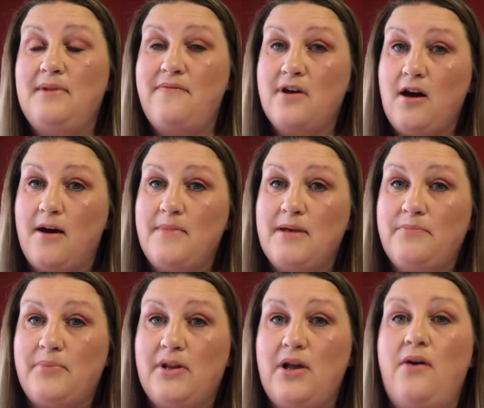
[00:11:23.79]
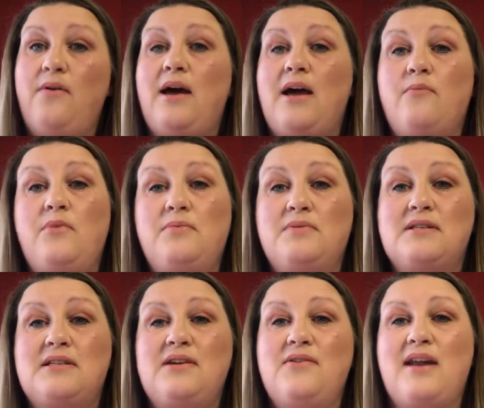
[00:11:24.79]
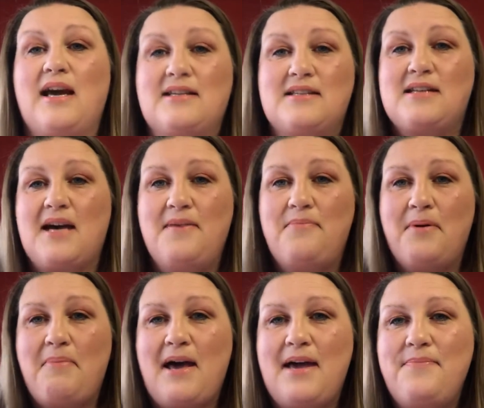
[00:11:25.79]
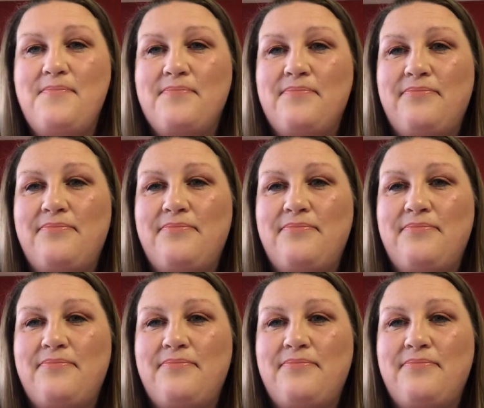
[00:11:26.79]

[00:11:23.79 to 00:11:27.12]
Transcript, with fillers: Leave a comment below and we will see you next time. Bye-bye.